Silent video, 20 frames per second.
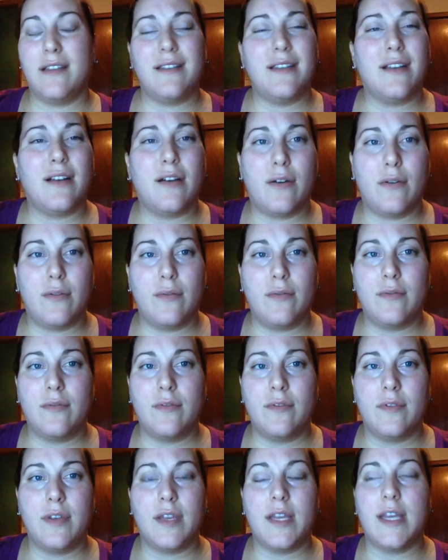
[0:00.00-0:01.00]
No,
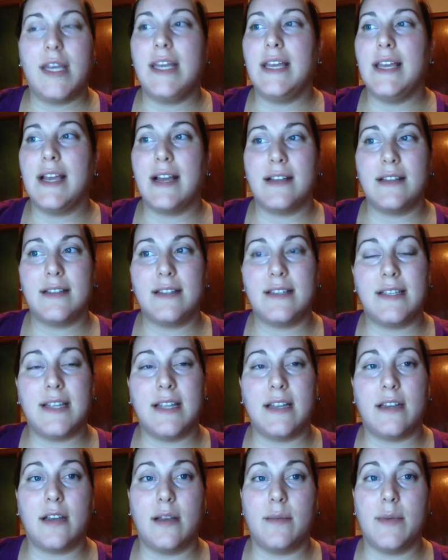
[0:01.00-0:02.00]
he had to
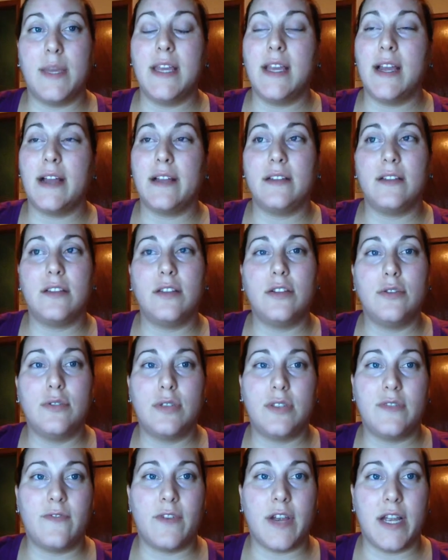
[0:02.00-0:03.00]
stand up. He had to
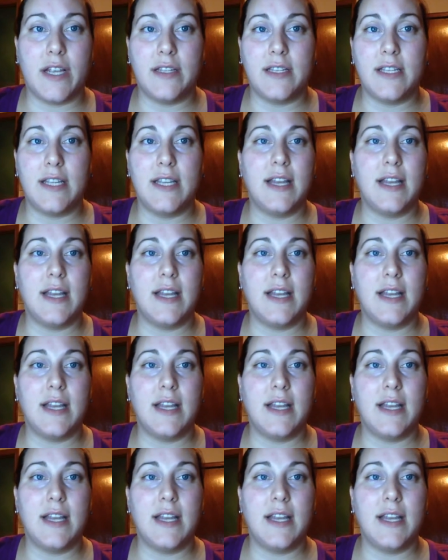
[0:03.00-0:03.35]
lose friends.